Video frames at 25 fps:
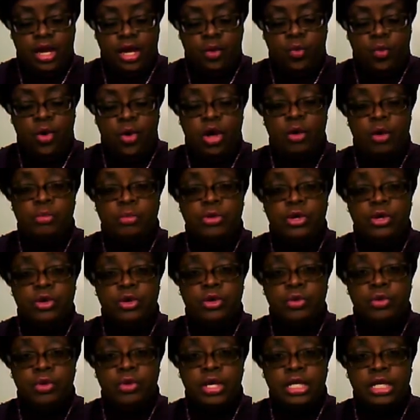
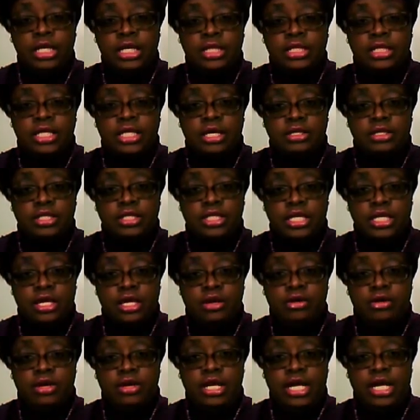Wellbutrin is
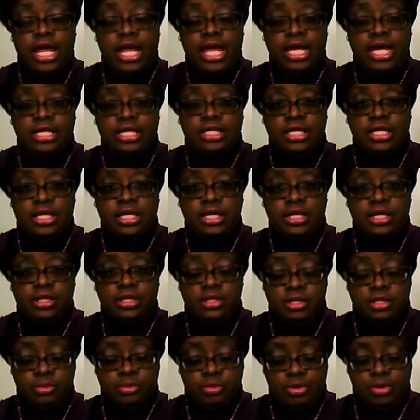considered an
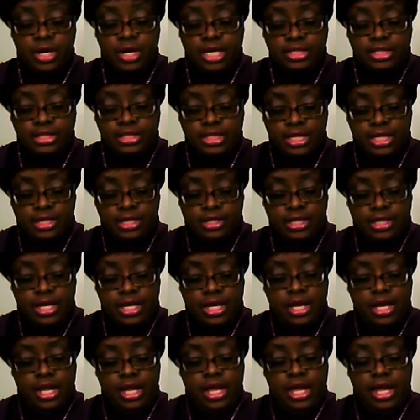antidepressant,
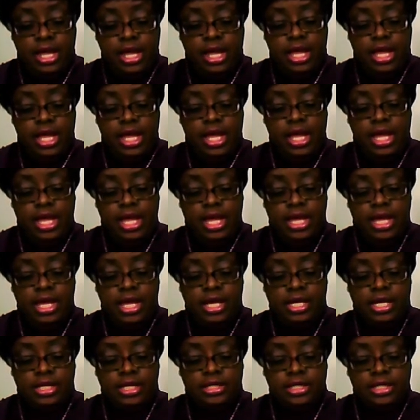
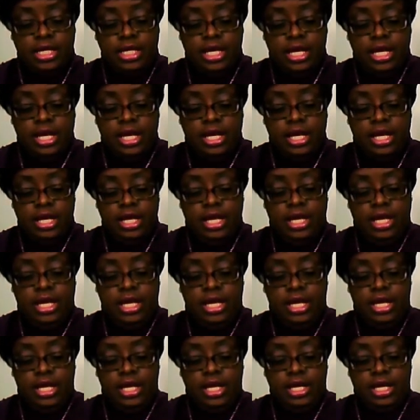and
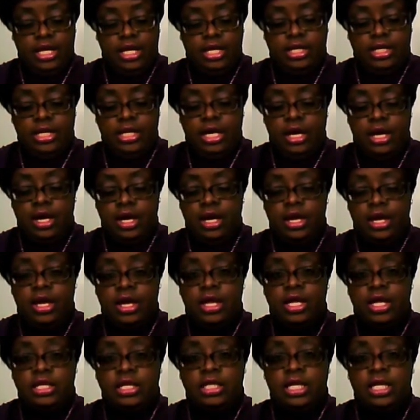it
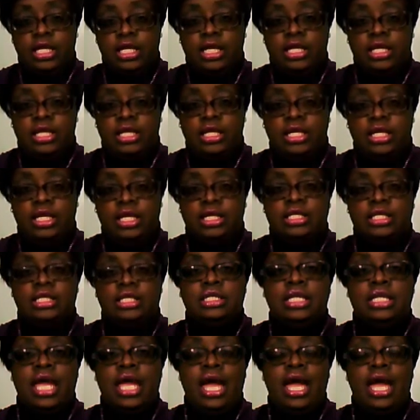is
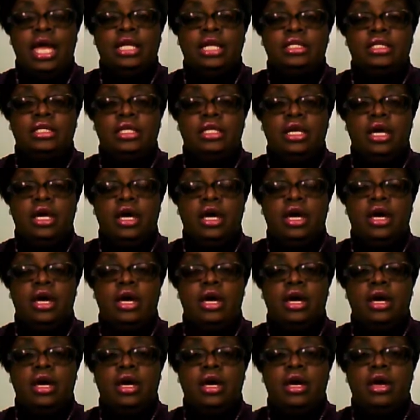not
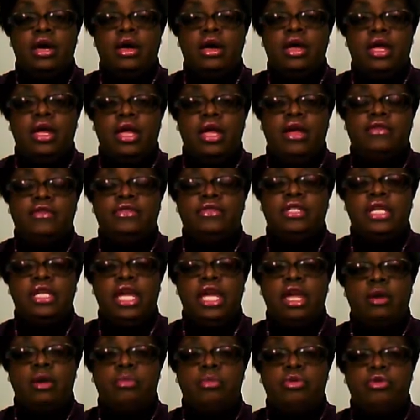
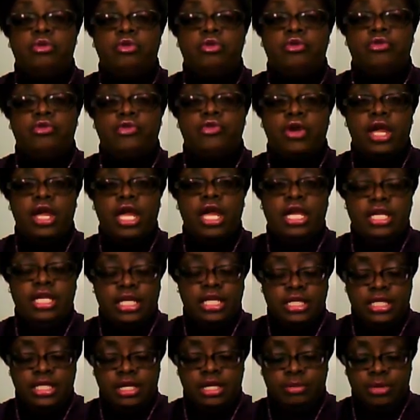FDA approved for
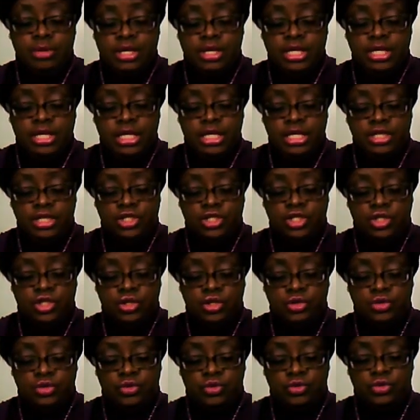ADD, but it is
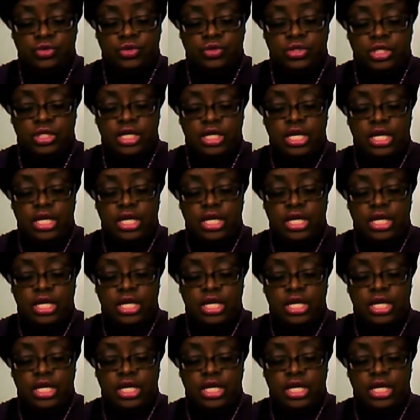used